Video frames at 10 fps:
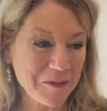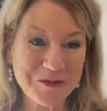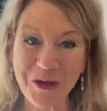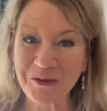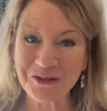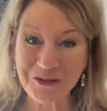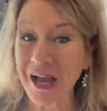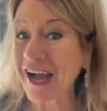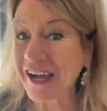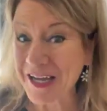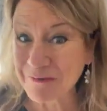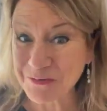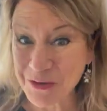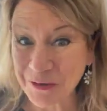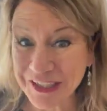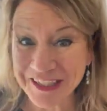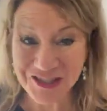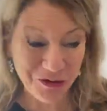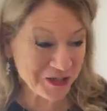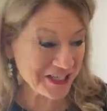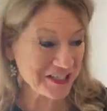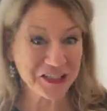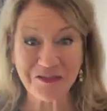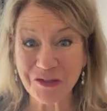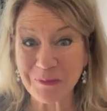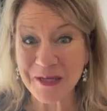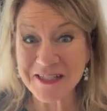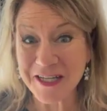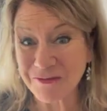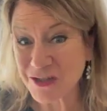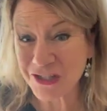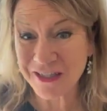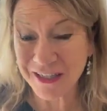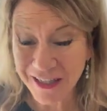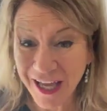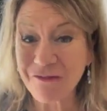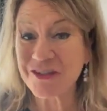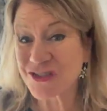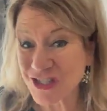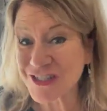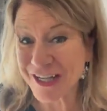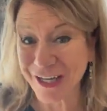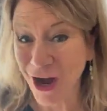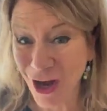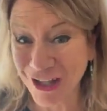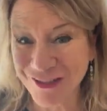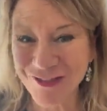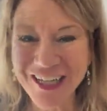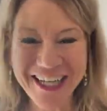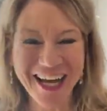So yeah, come join us and live your best life just like Olive.